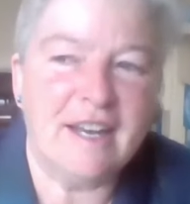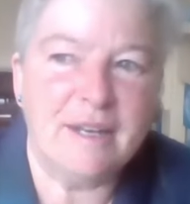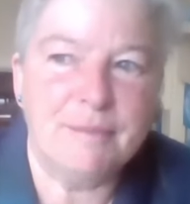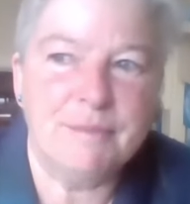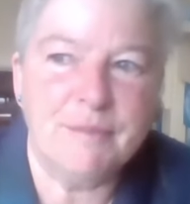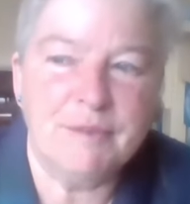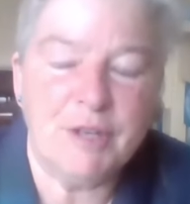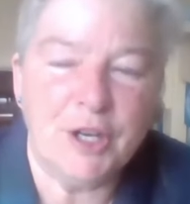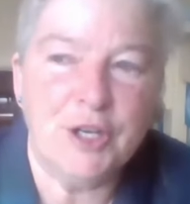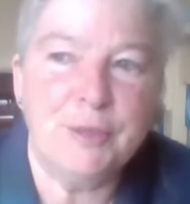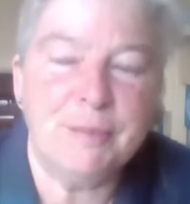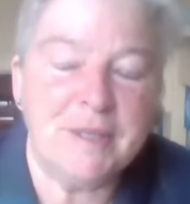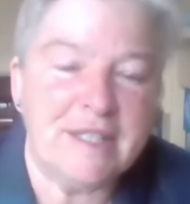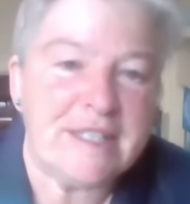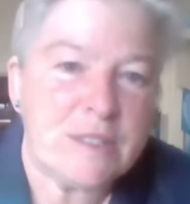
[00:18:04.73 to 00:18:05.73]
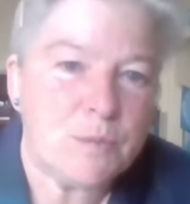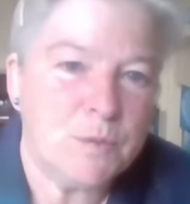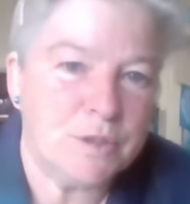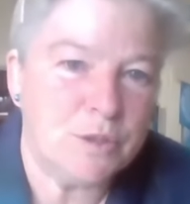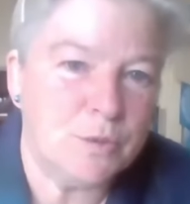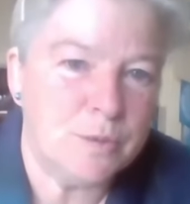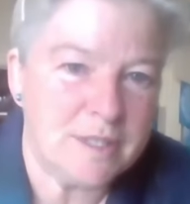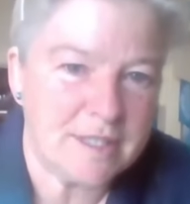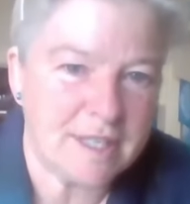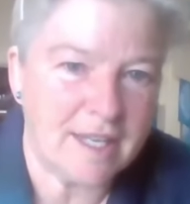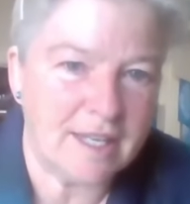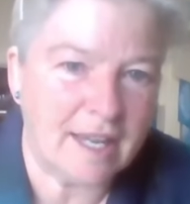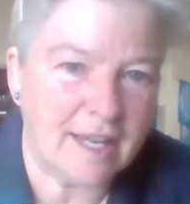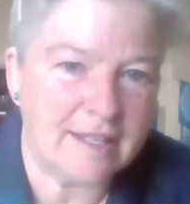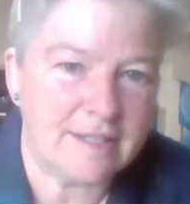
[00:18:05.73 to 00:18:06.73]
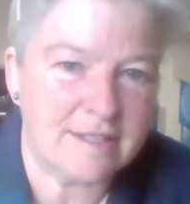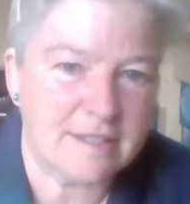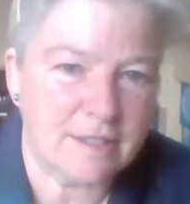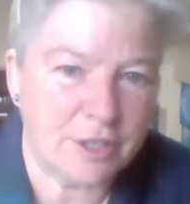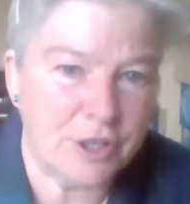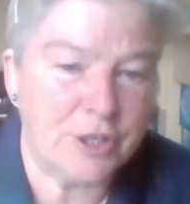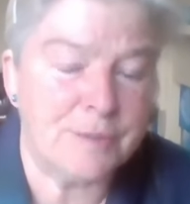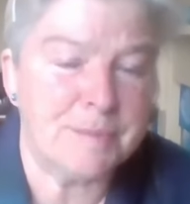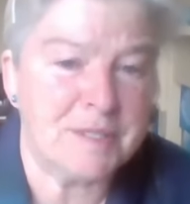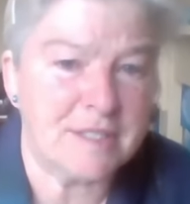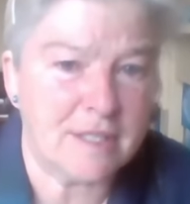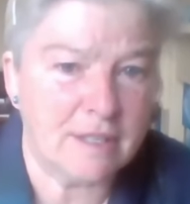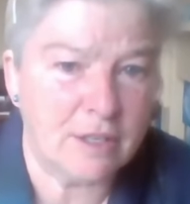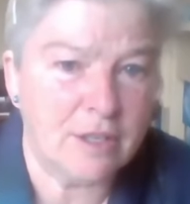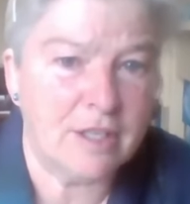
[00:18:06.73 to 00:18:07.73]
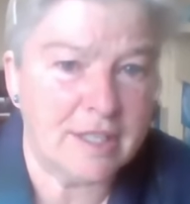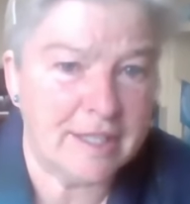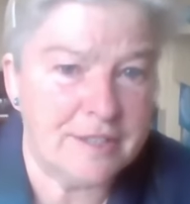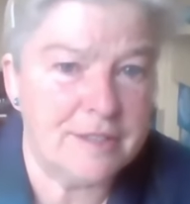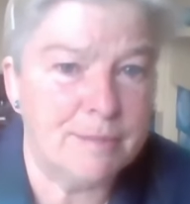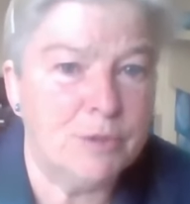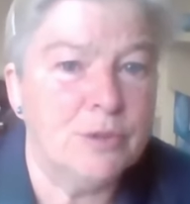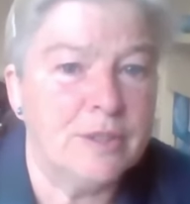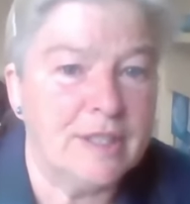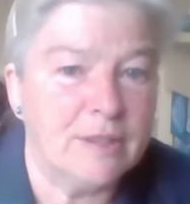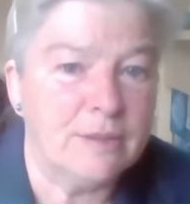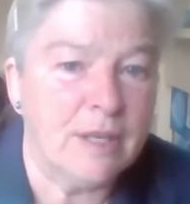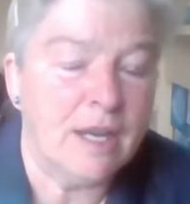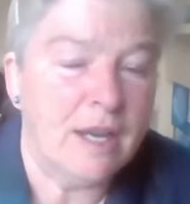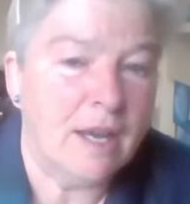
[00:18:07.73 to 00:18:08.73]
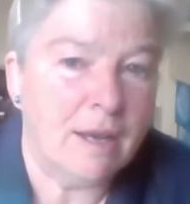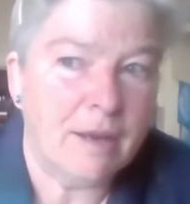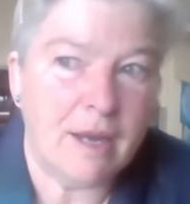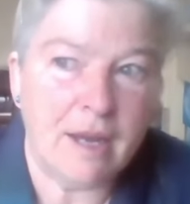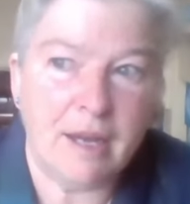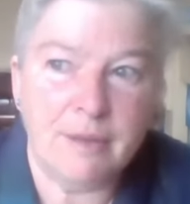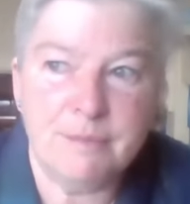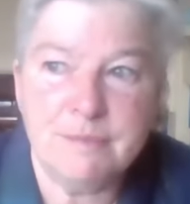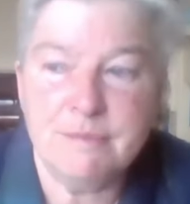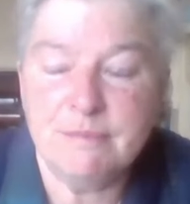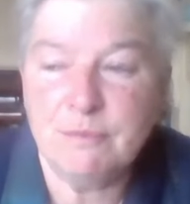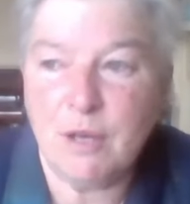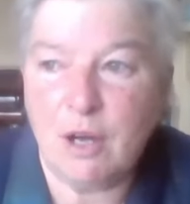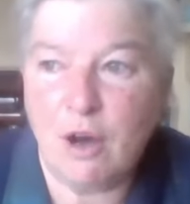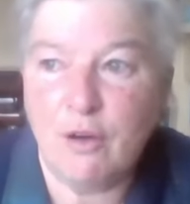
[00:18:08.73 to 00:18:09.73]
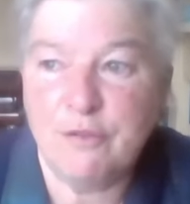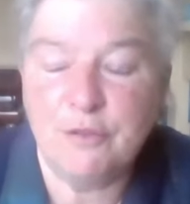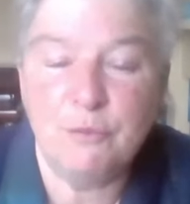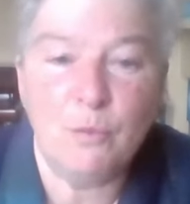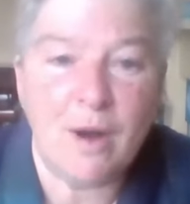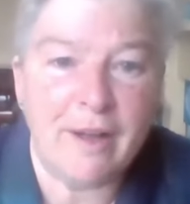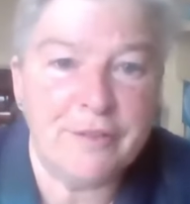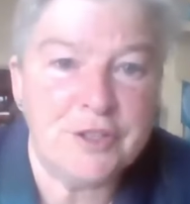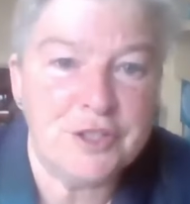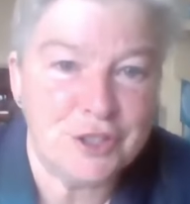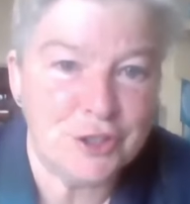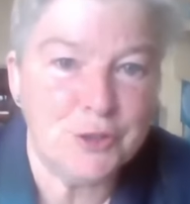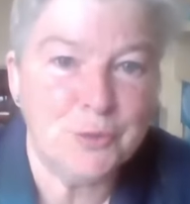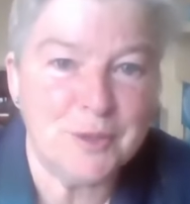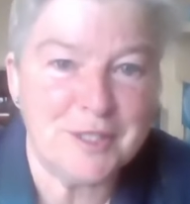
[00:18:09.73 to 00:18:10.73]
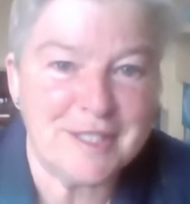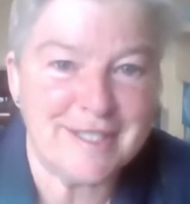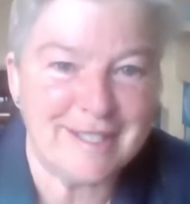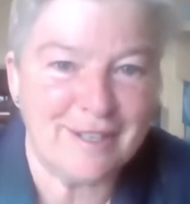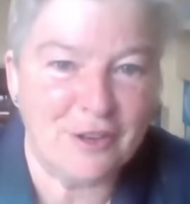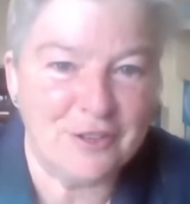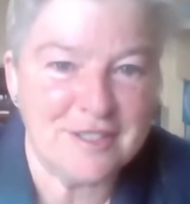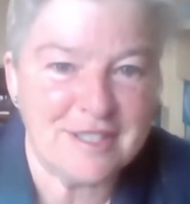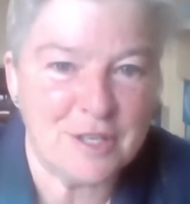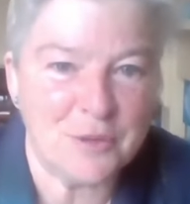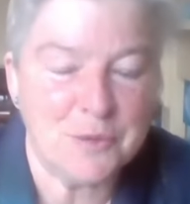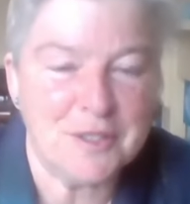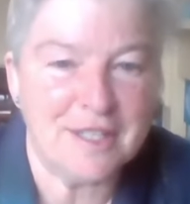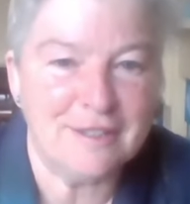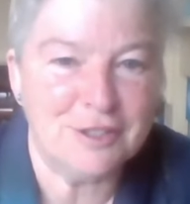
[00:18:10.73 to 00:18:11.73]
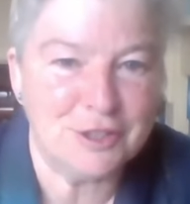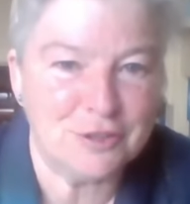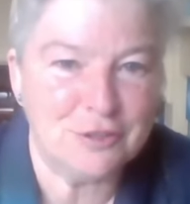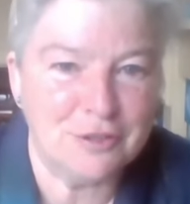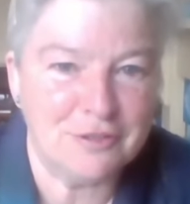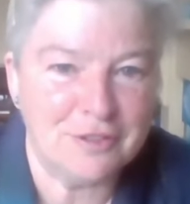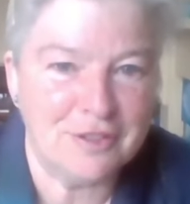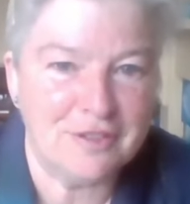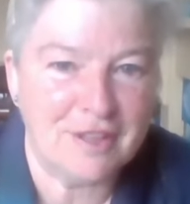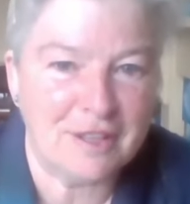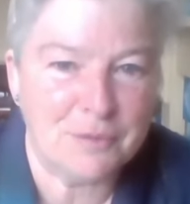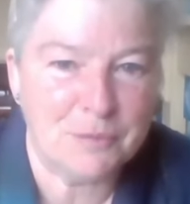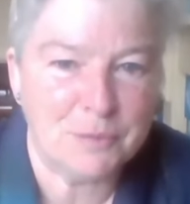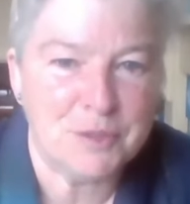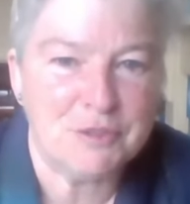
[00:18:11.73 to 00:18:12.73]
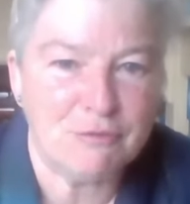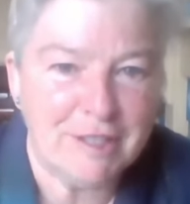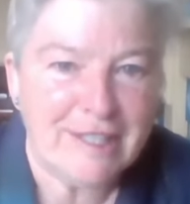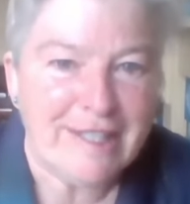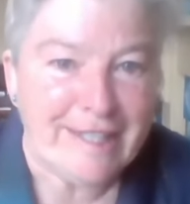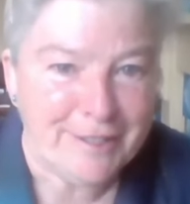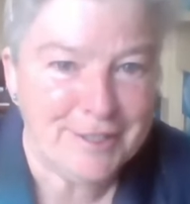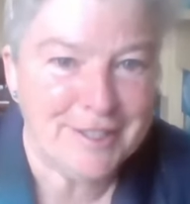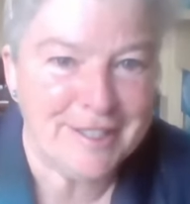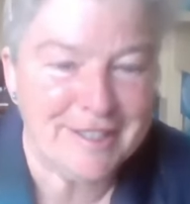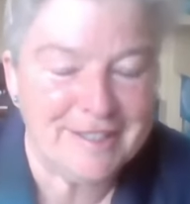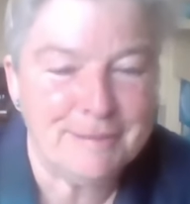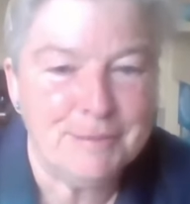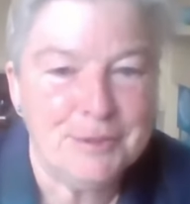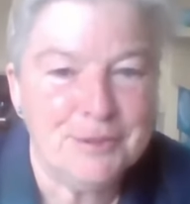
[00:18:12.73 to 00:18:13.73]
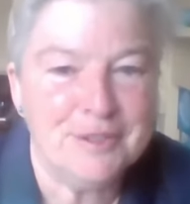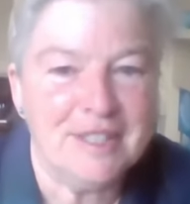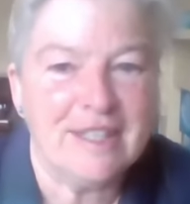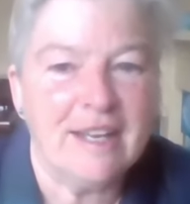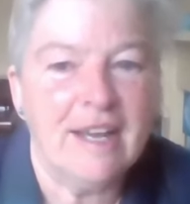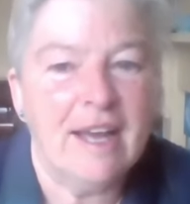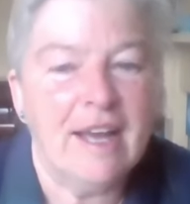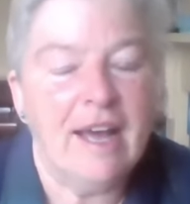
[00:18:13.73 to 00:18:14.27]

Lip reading: herbalists would always collect herbs early in the morning, often while the dew was still on, so it would ensure that it was really early in the morning.